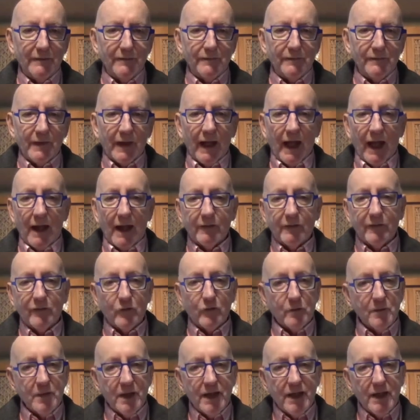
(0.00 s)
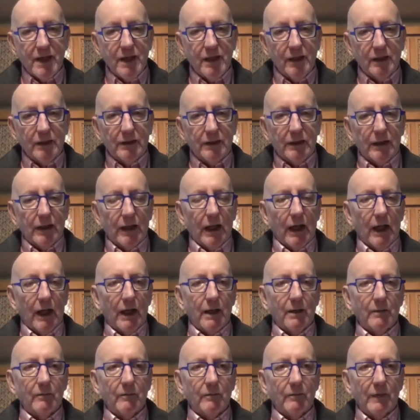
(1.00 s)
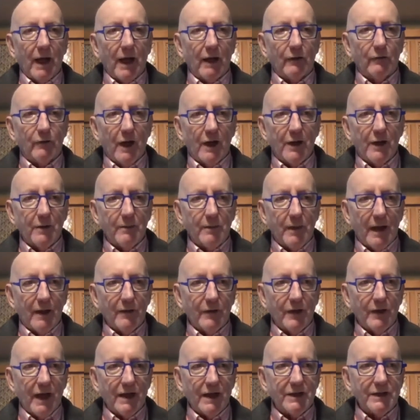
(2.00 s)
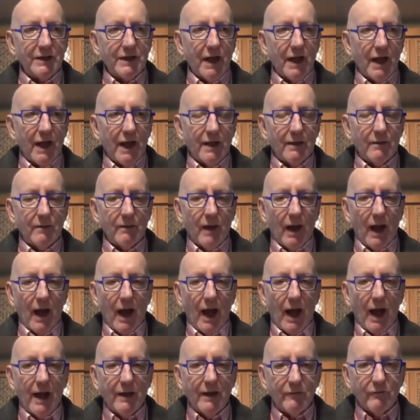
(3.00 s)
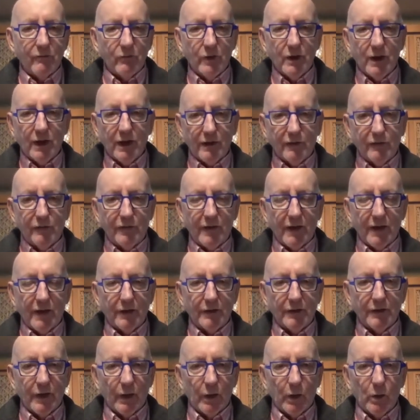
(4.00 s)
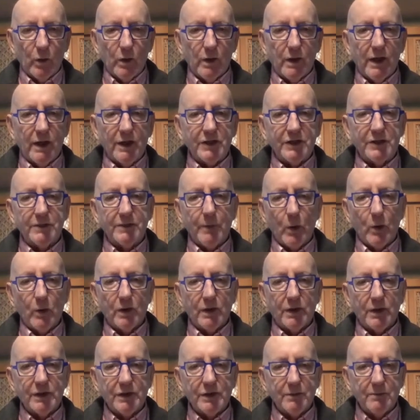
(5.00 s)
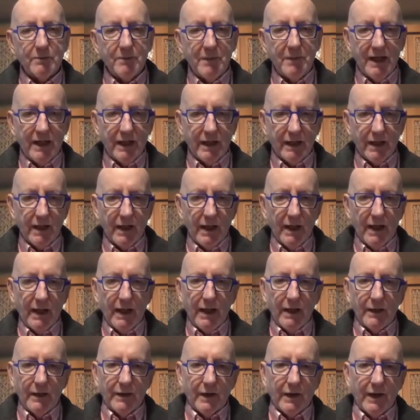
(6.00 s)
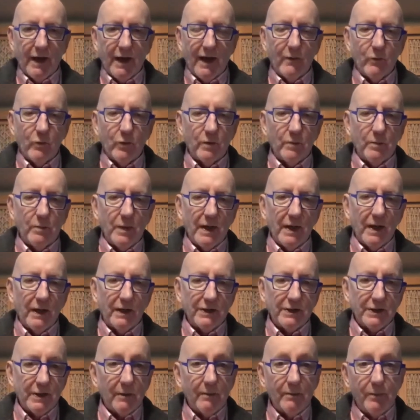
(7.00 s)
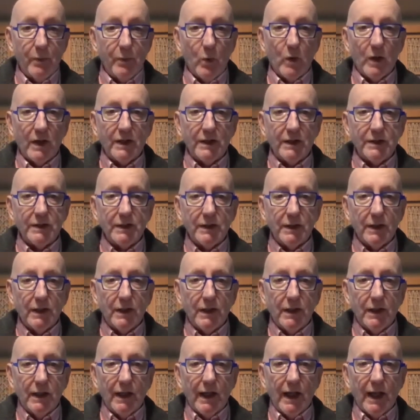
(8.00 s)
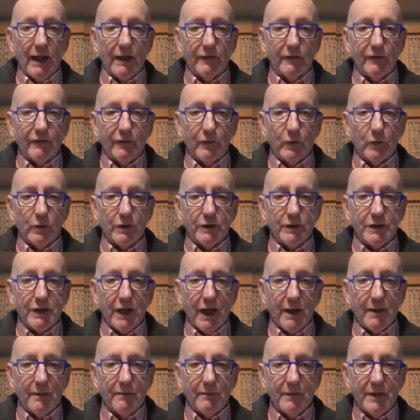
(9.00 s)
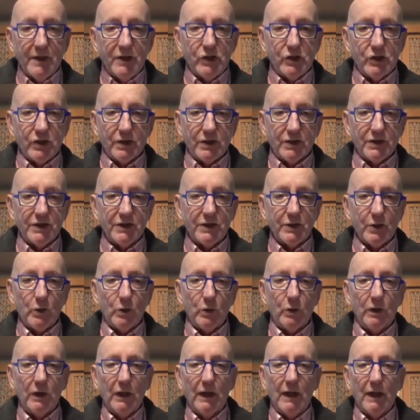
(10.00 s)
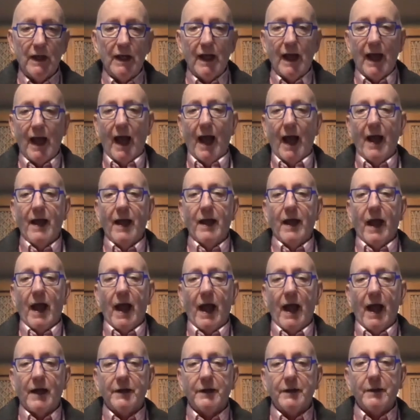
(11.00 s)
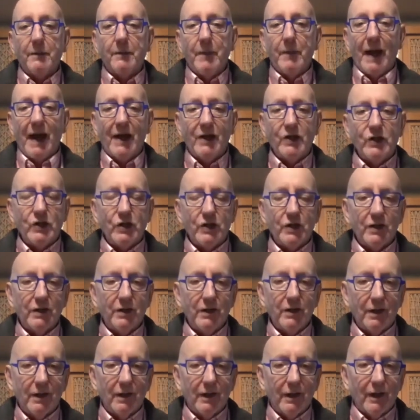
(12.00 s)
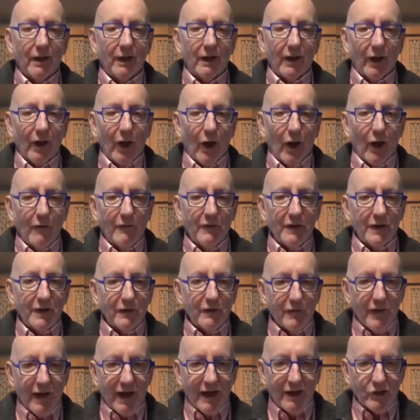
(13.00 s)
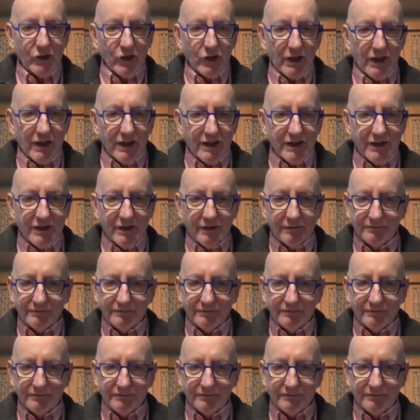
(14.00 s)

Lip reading: And for me, around about that time, I really felt the Lord had spoken to me that I would be at some point in full-time mission. So I had the passion of an evangelist.